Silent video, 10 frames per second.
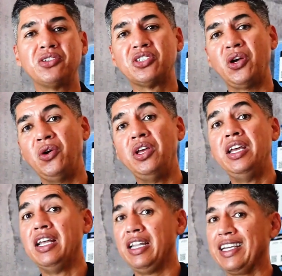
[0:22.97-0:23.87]
So
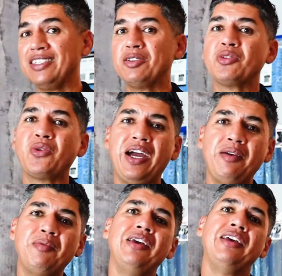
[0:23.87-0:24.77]
like and
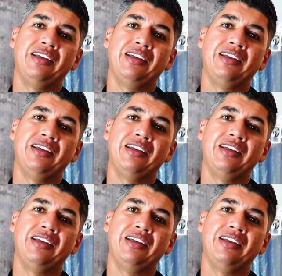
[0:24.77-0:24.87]
subscribe.